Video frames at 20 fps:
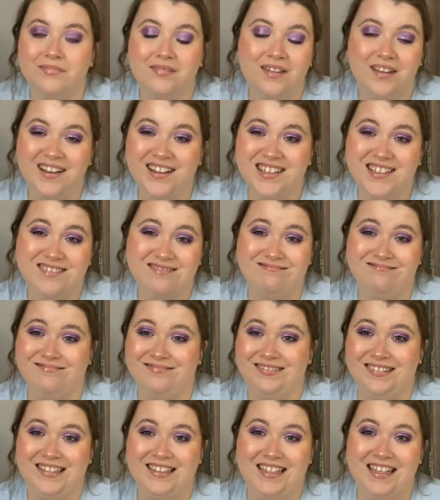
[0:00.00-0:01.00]
like,
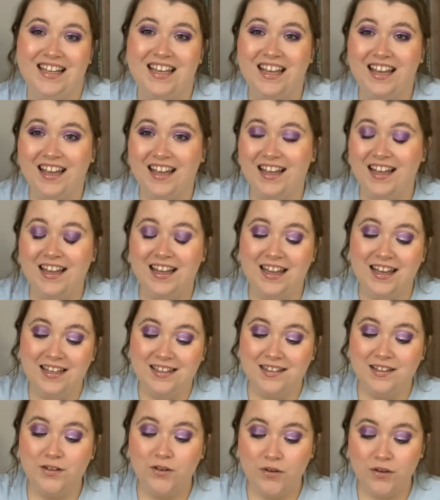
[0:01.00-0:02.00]

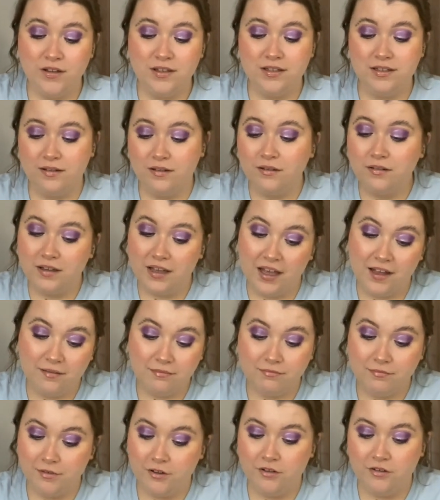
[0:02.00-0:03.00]
it's a good, yeah,
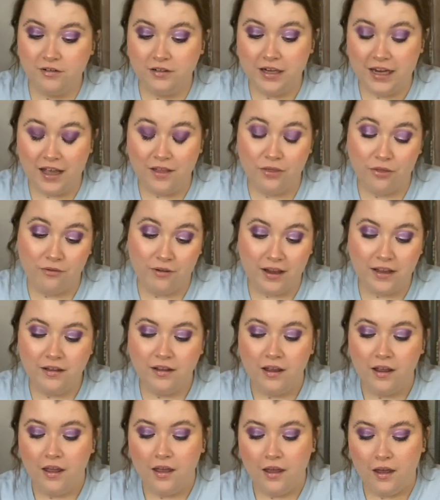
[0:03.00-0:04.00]
good, get 3
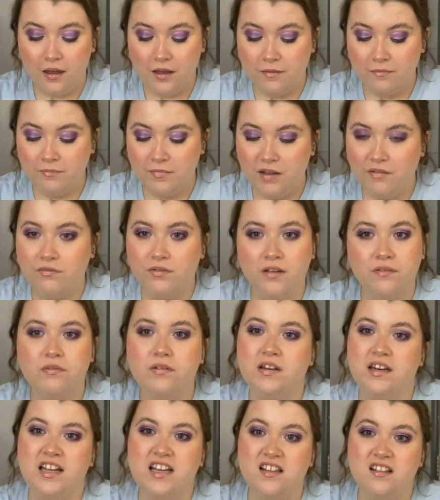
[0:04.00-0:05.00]
if
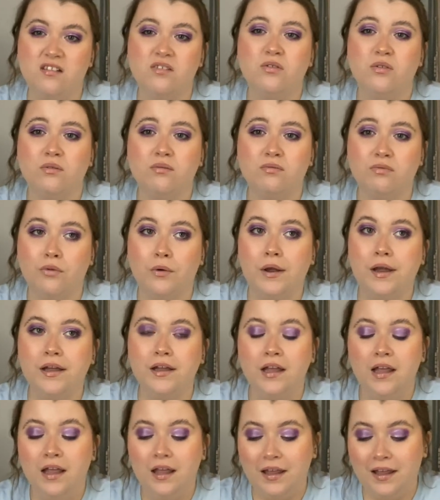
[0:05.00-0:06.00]
you need
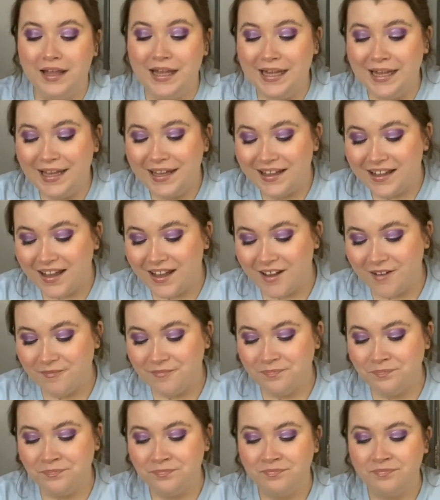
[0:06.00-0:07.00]
3.
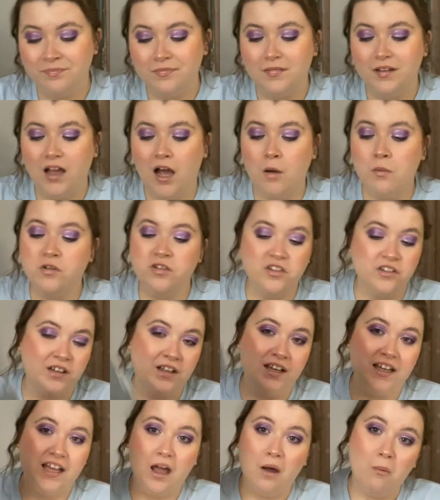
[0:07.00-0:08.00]
I was just
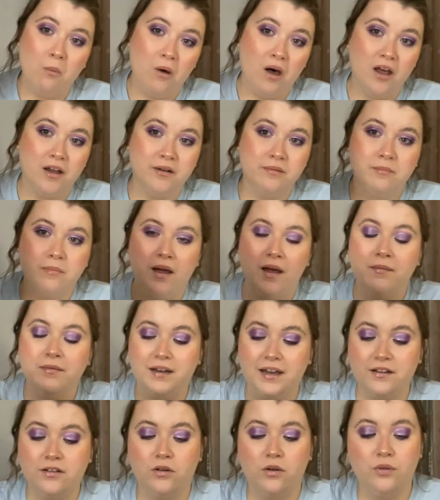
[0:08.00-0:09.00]
going to get 1, but I'm
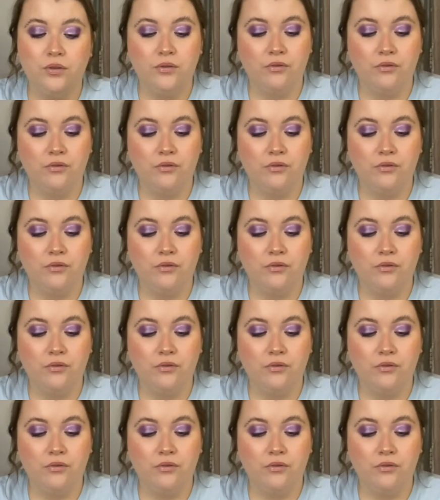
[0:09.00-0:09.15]
glad I got